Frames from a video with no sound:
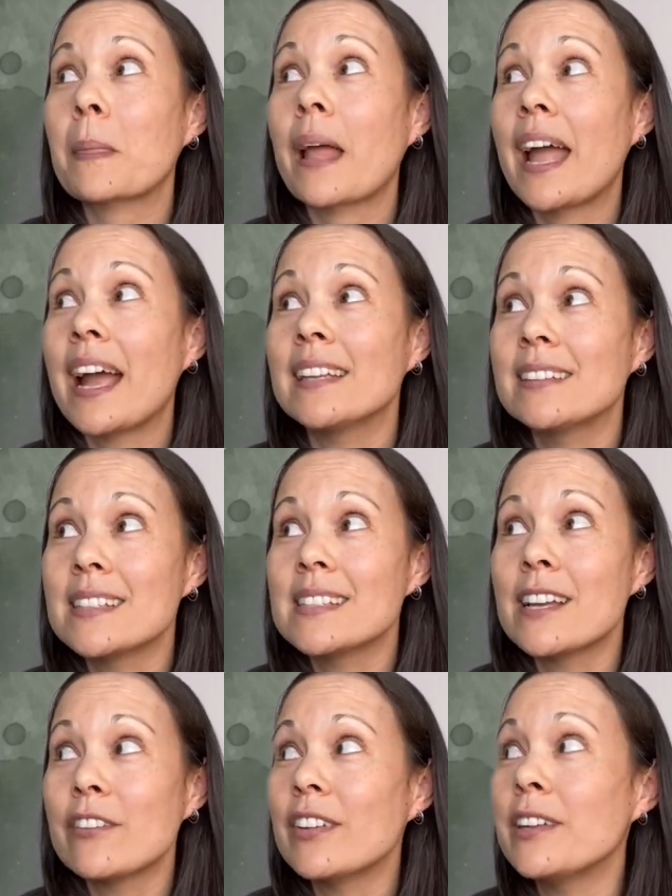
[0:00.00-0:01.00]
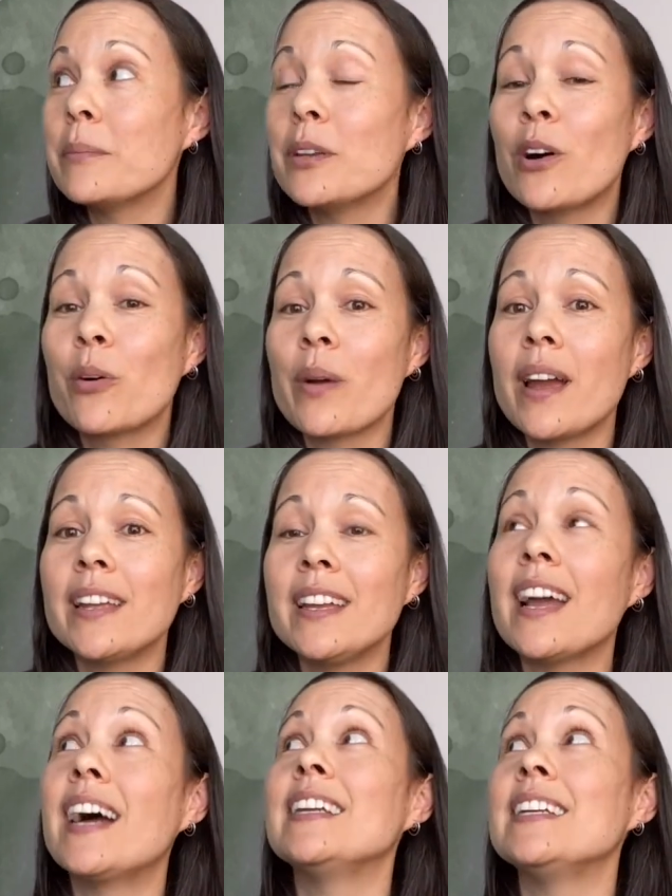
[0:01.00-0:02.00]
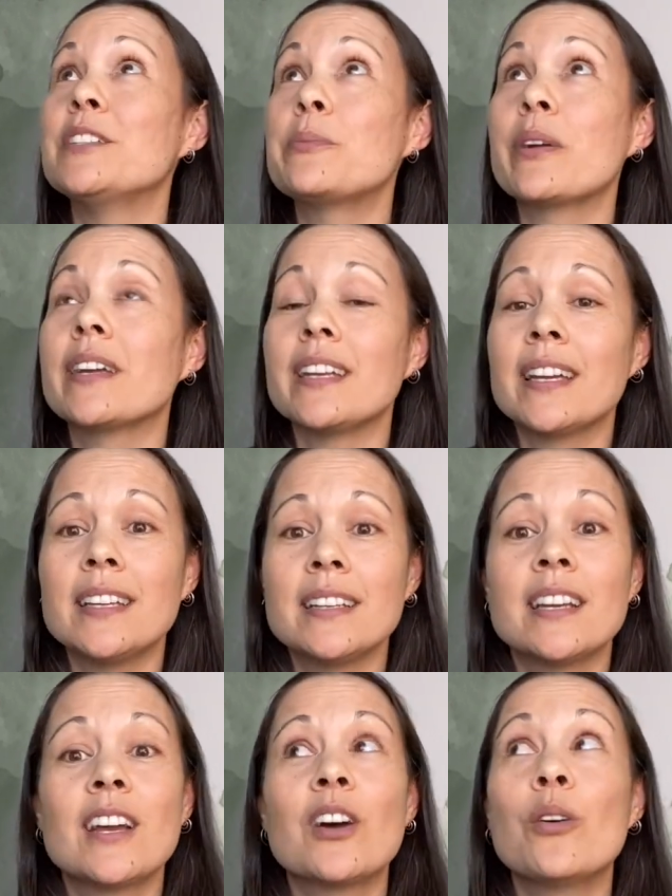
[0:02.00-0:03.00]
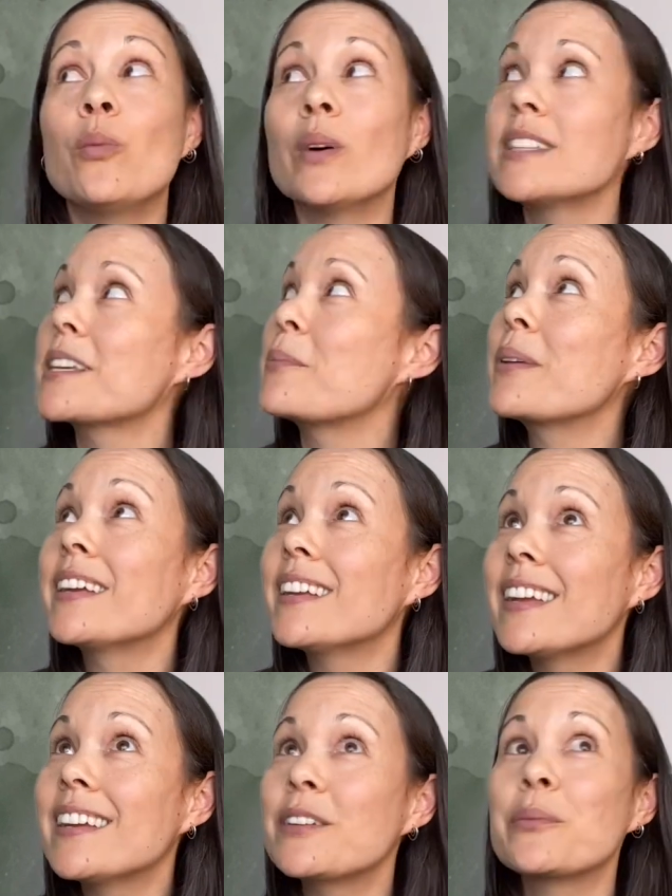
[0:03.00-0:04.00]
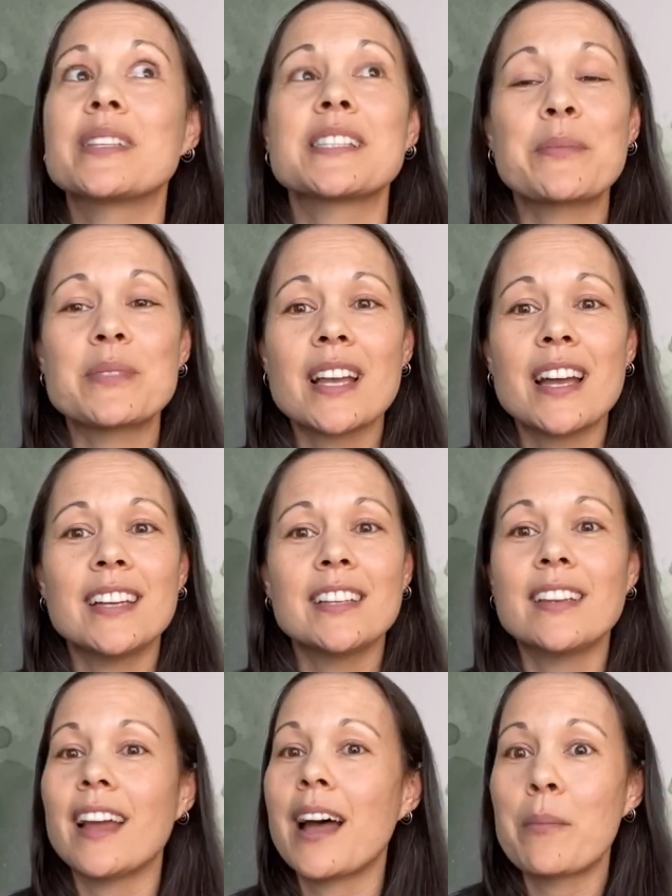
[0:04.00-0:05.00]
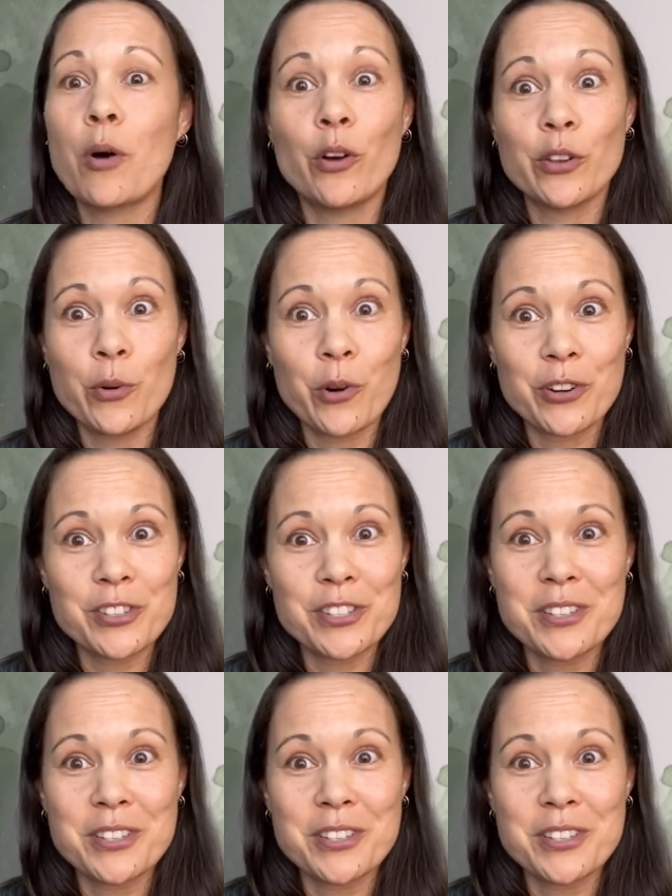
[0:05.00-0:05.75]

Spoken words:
I had the stuff in me already. I need to bring it in. Once I bring it in, once I'm done, I'm all yours.